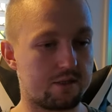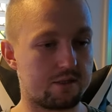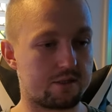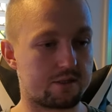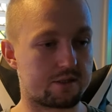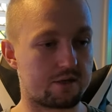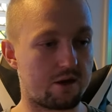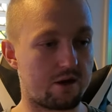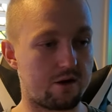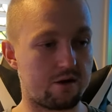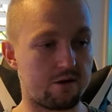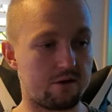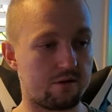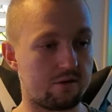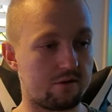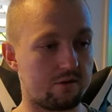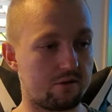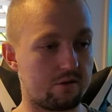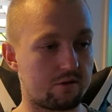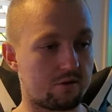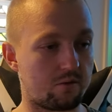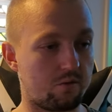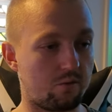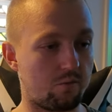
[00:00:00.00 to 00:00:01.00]
So
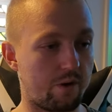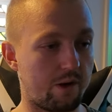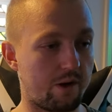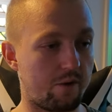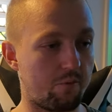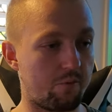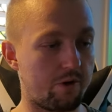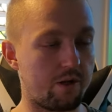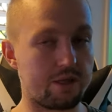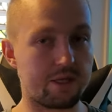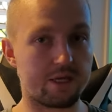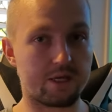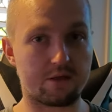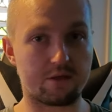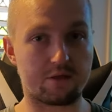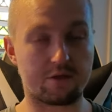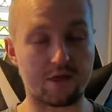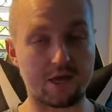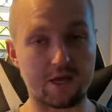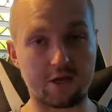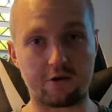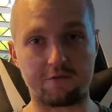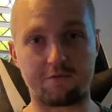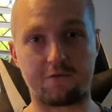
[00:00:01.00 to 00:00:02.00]
look, we really
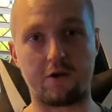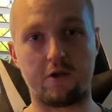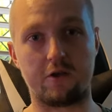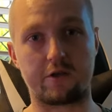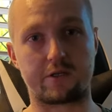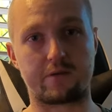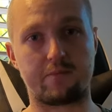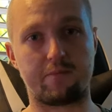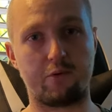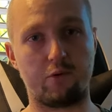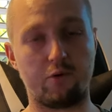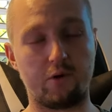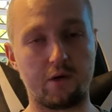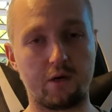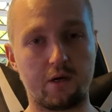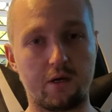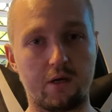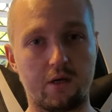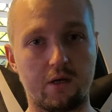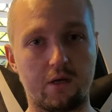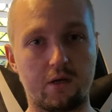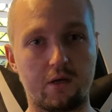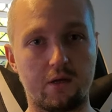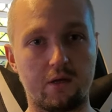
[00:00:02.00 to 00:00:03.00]
thank you for your support
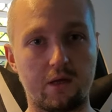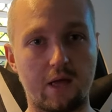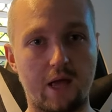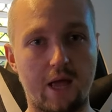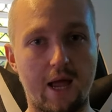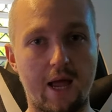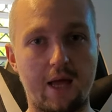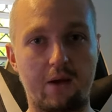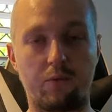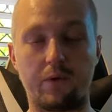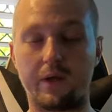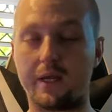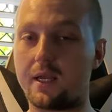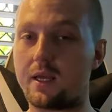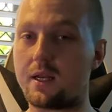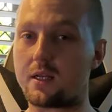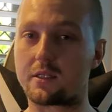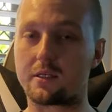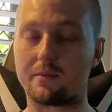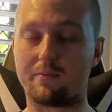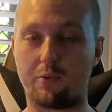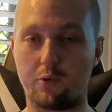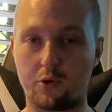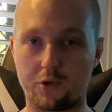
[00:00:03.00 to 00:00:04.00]
and we're here to
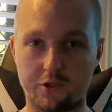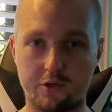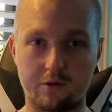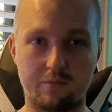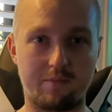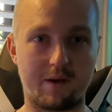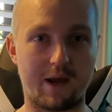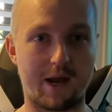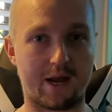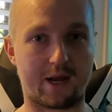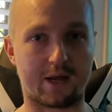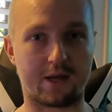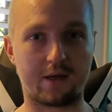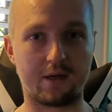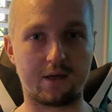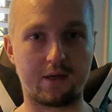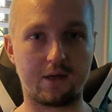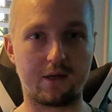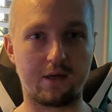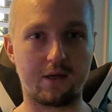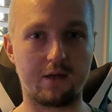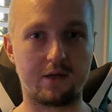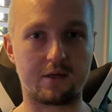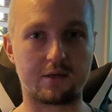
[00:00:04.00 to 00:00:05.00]
support you back.
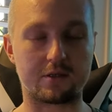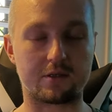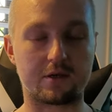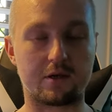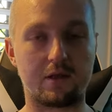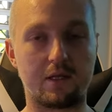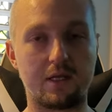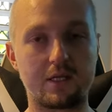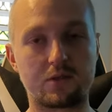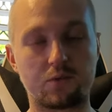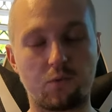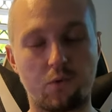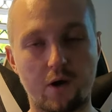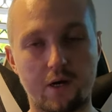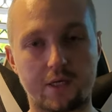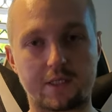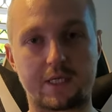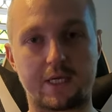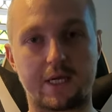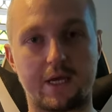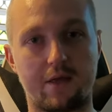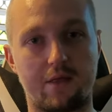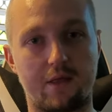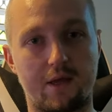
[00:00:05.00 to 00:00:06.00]
So let's work
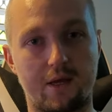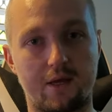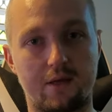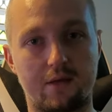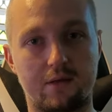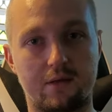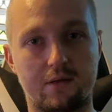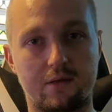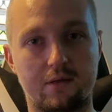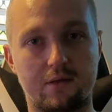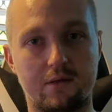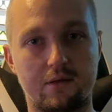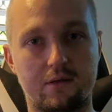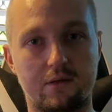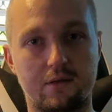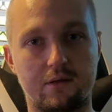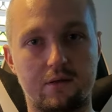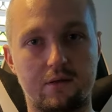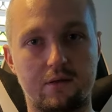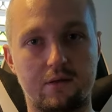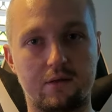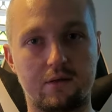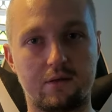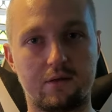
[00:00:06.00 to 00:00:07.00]
together
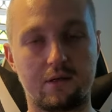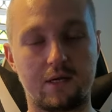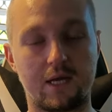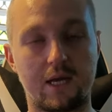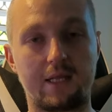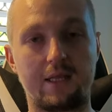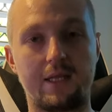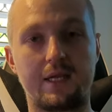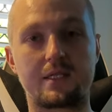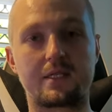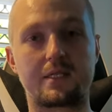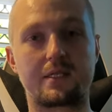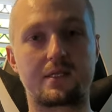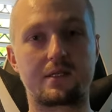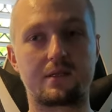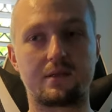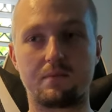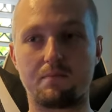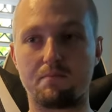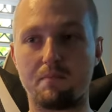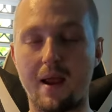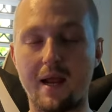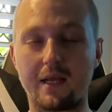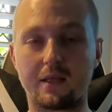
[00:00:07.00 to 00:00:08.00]
and let's
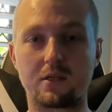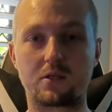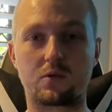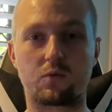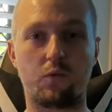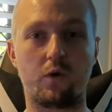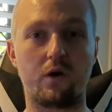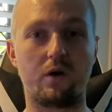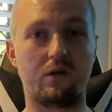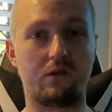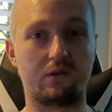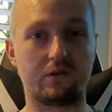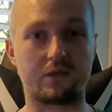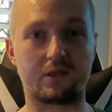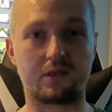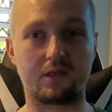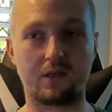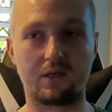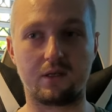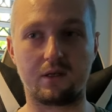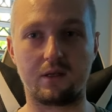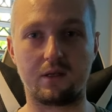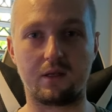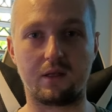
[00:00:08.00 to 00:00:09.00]
make this world.
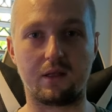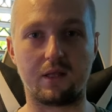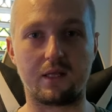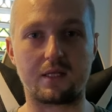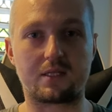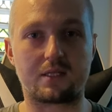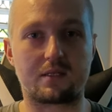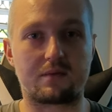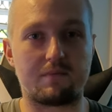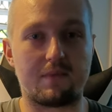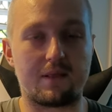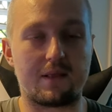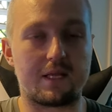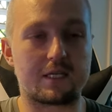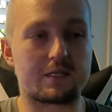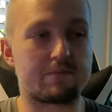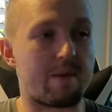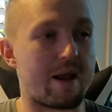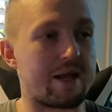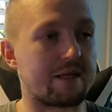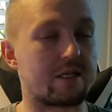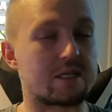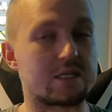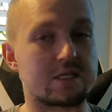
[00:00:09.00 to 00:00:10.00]
Let's let's
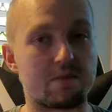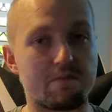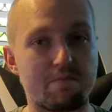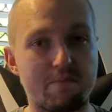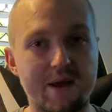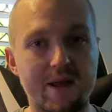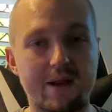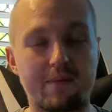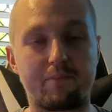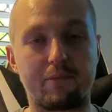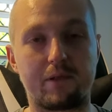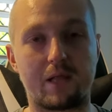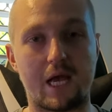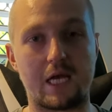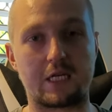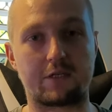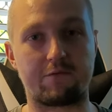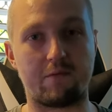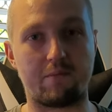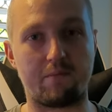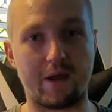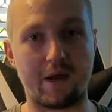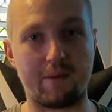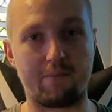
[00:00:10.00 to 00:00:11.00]
make this a better place
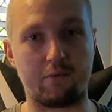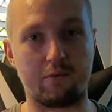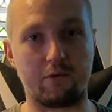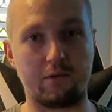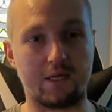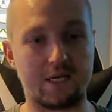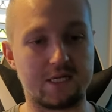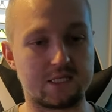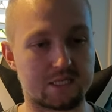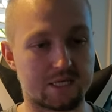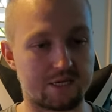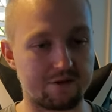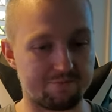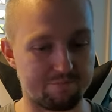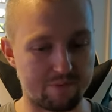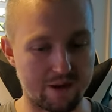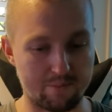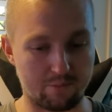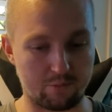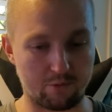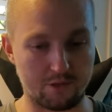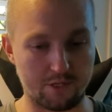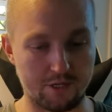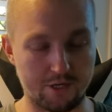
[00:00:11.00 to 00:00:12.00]
for people. Let's give
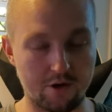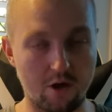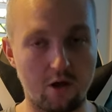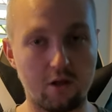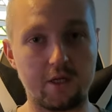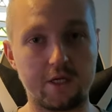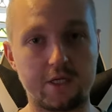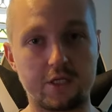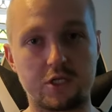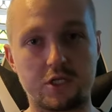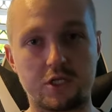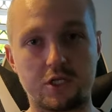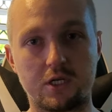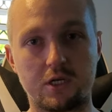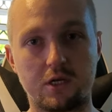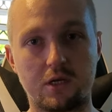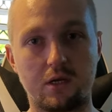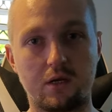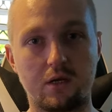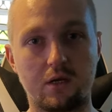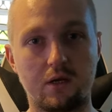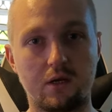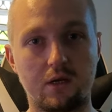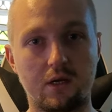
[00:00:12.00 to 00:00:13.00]
people the knowledge
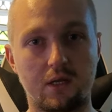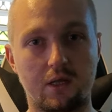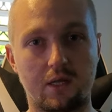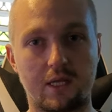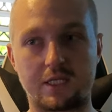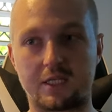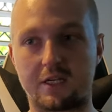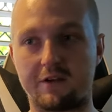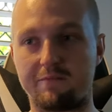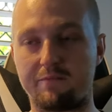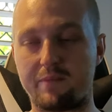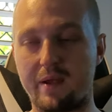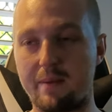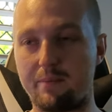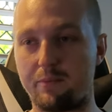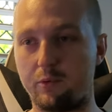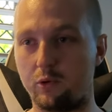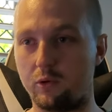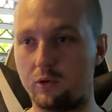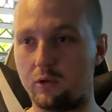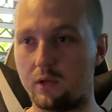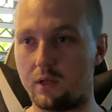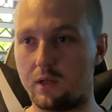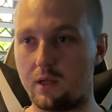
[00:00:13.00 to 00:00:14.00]
Let's give
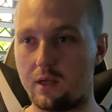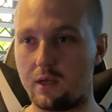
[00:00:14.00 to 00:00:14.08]
people